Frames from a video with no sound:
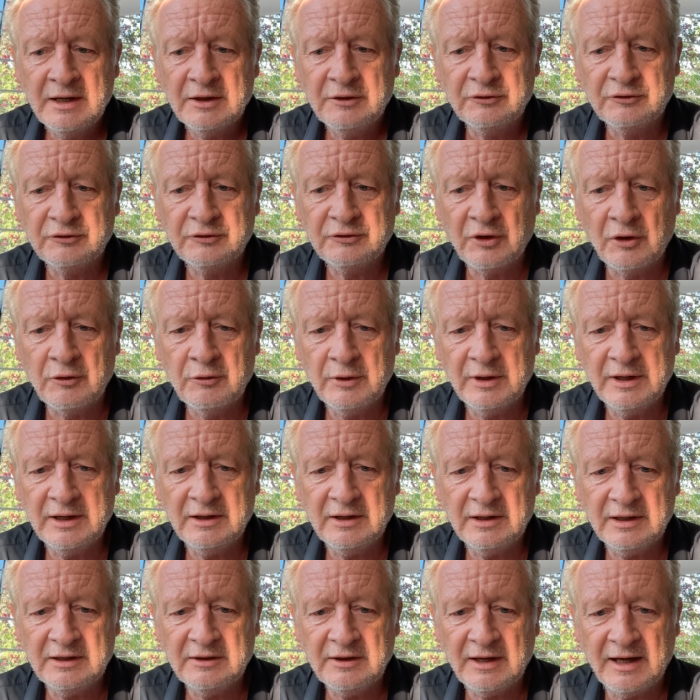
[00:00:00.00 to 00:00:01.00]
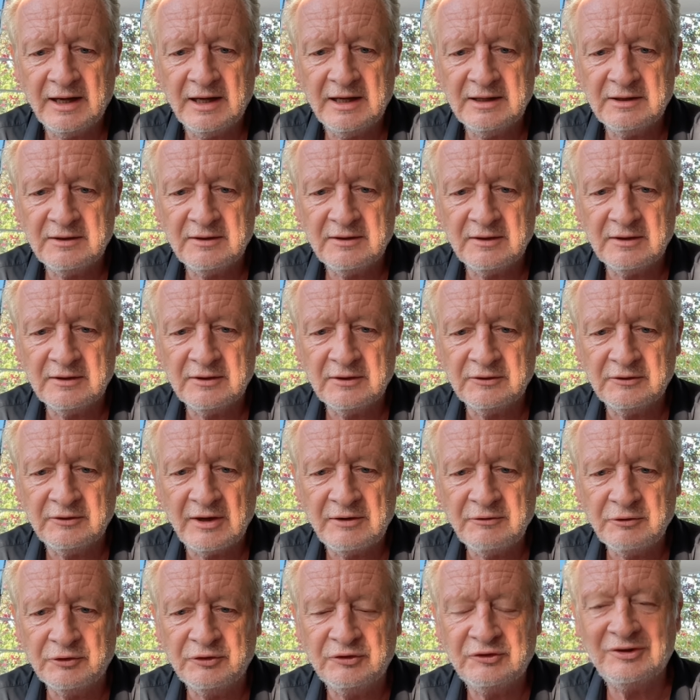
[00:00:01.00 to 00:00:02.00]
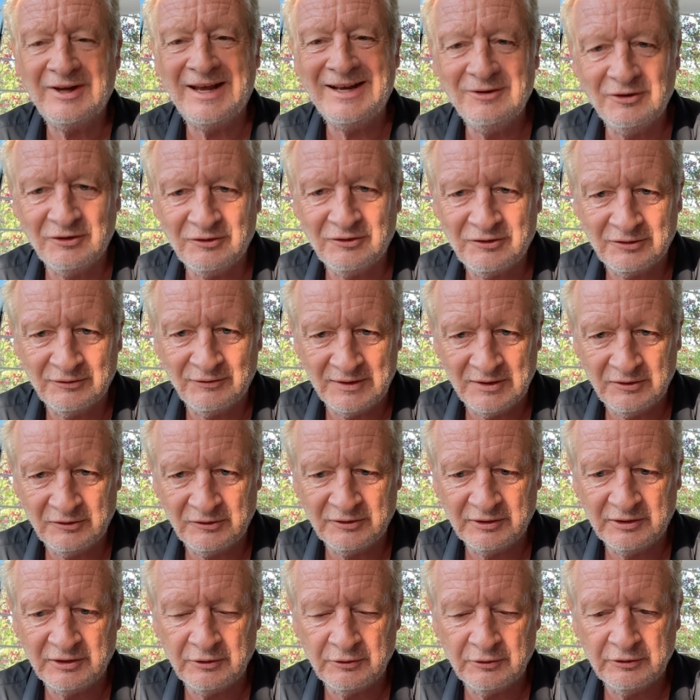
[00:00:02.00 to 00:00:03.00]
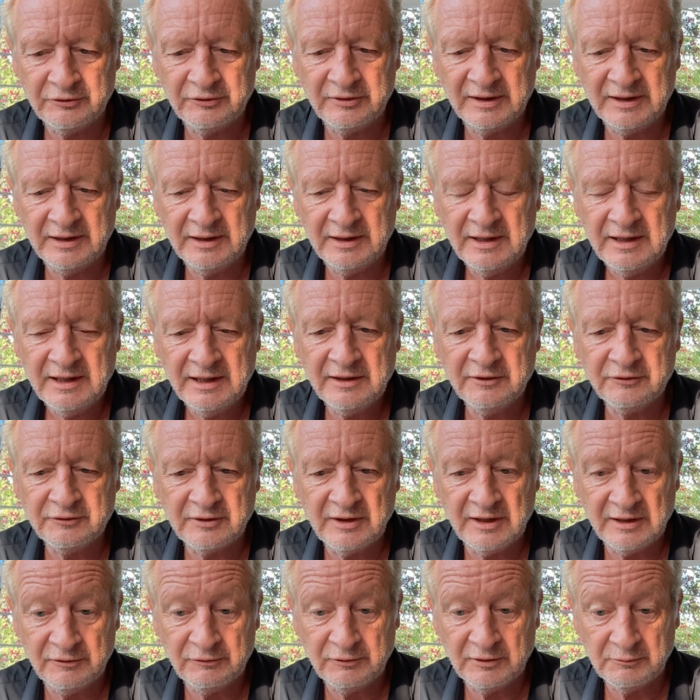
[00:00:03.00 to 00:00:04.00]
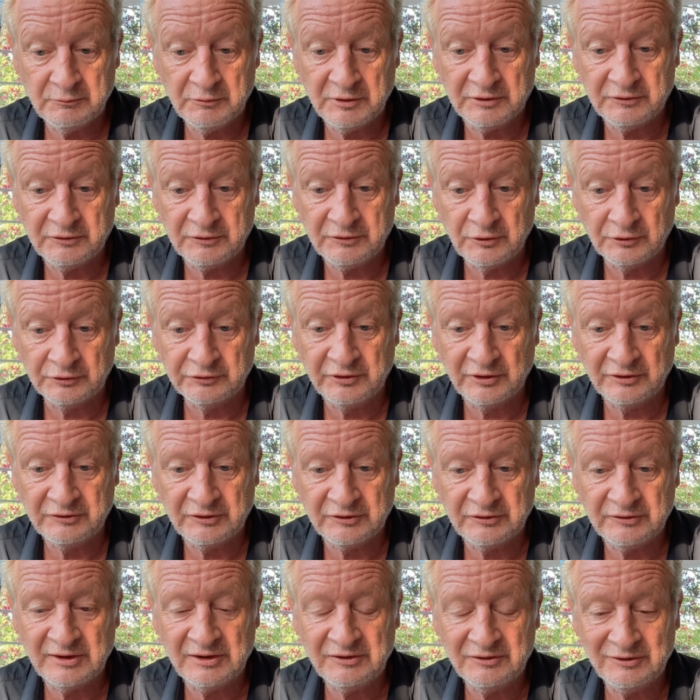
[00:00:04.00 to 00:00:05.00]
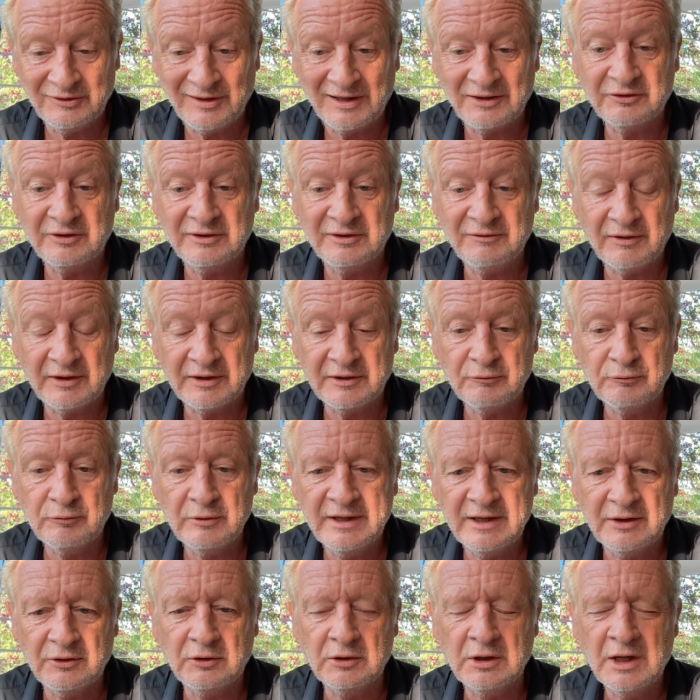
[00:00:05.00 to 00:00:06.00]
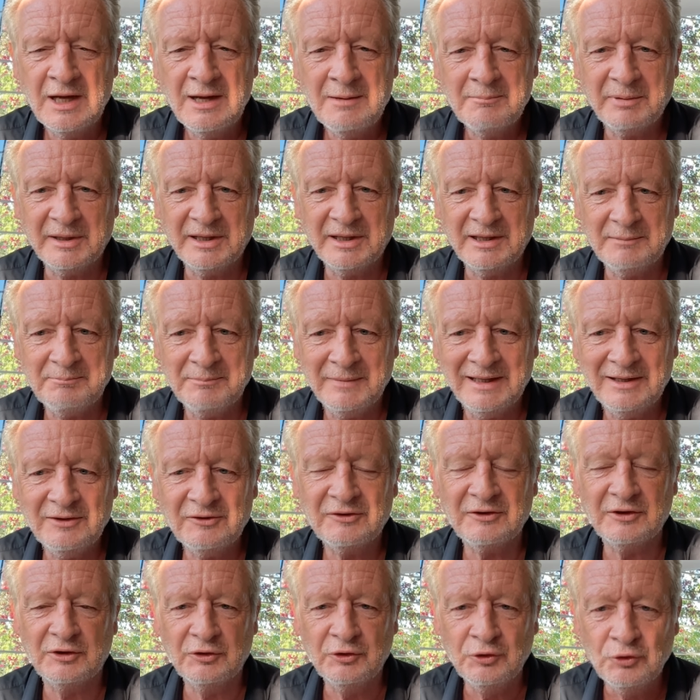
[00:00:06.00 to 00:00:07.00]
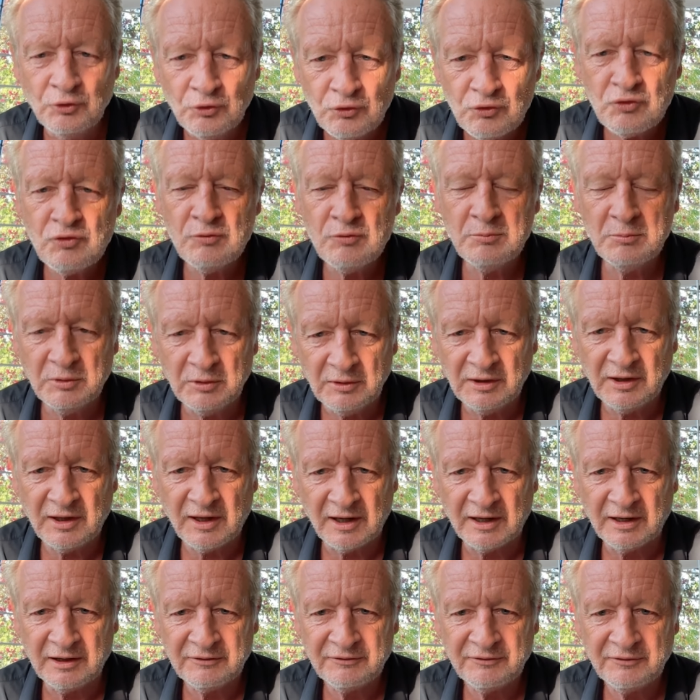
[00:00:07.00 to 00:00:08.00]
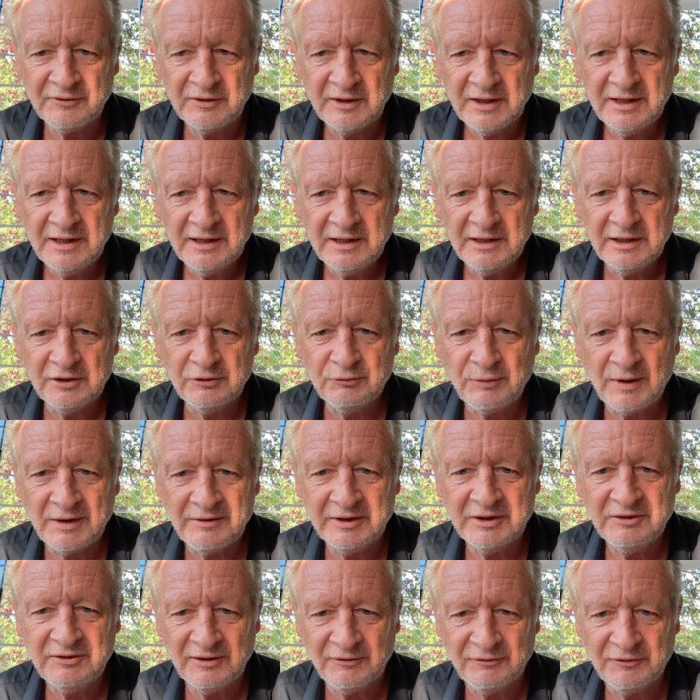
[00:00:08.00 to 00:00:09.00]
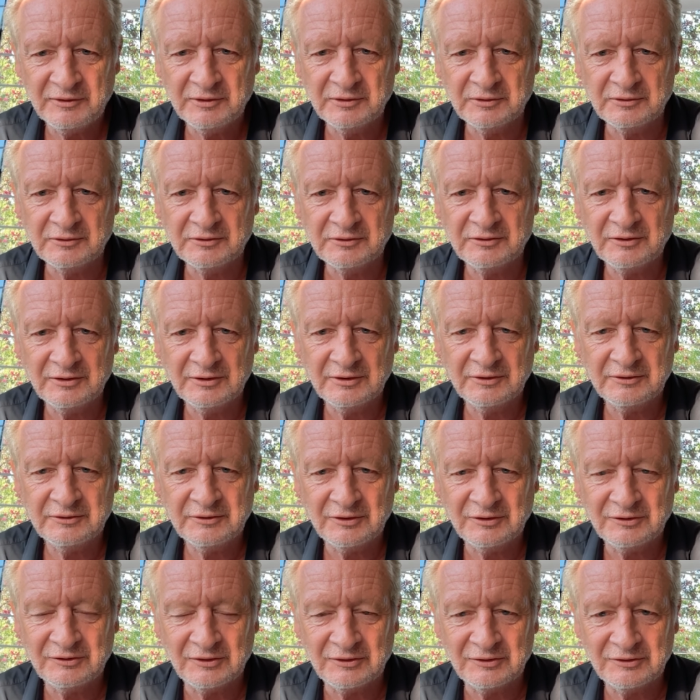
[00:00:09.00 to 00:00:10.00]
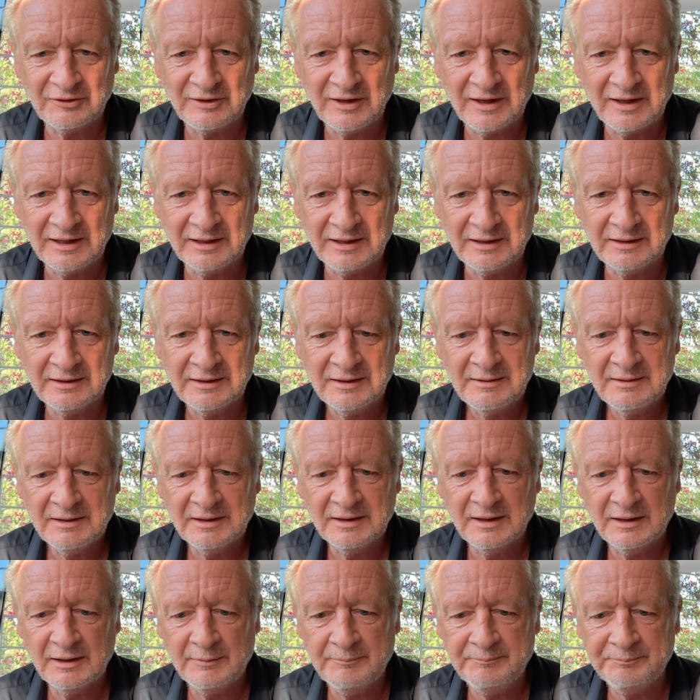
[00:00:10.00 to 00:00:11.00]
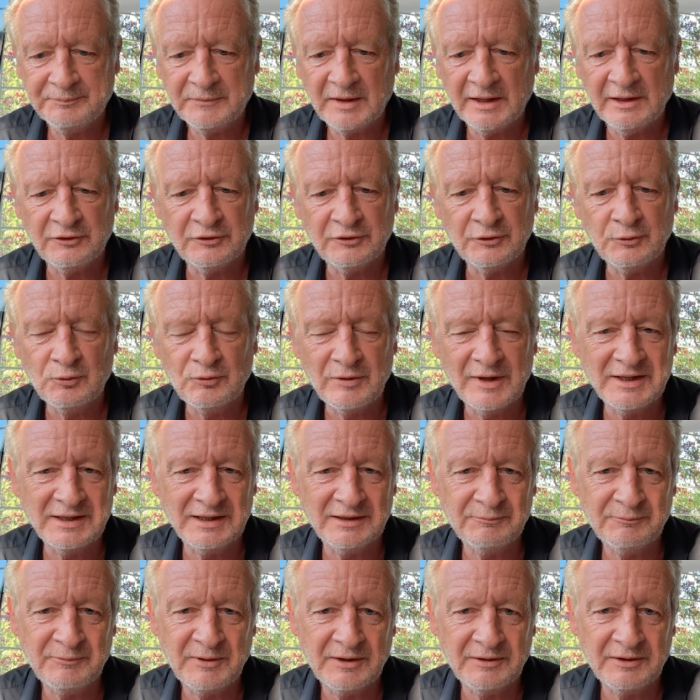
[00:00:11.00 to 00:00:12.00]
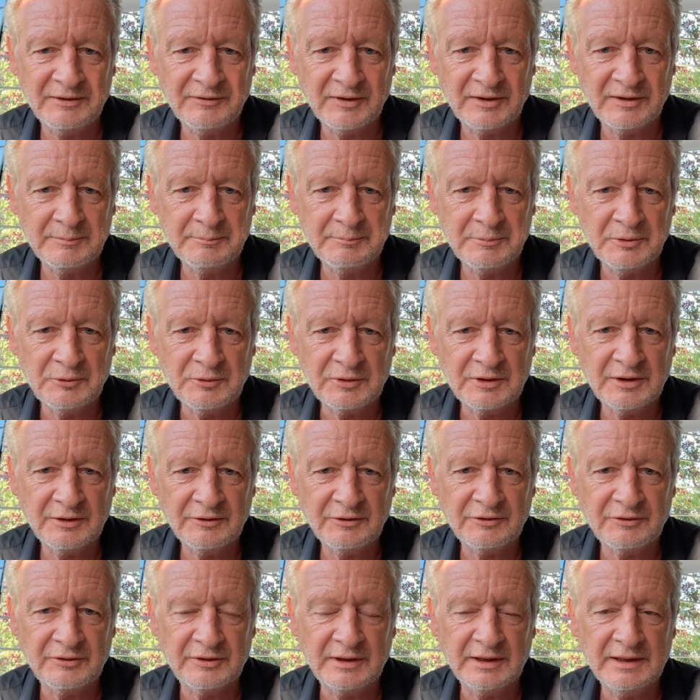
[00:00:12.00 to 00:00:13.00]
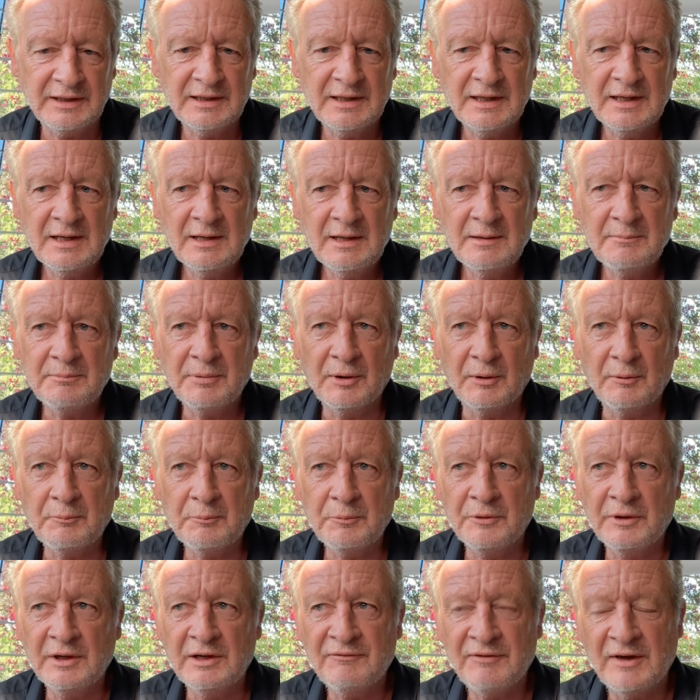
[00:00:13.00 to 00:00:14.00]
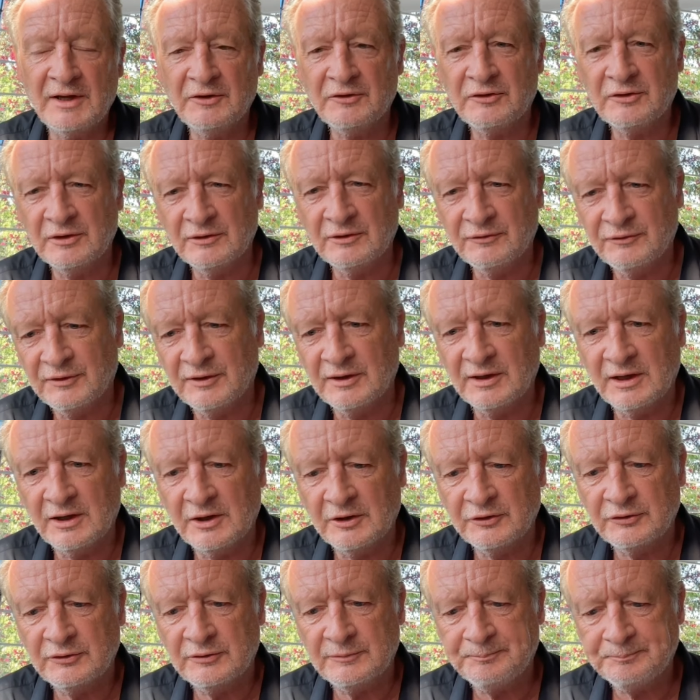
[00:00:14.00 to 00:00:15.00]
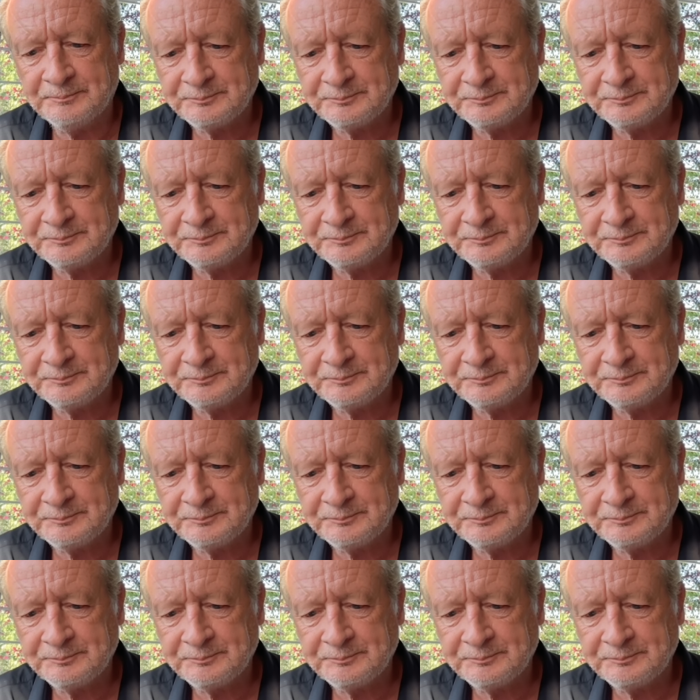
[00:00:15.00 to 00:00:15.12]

So it, it, it, the general sense of insecurity is, is it's not just a sense; it's actually very real. But it means that normal life is very difficult to, to sustain. Um, it's already a very very poor country, but the events of the last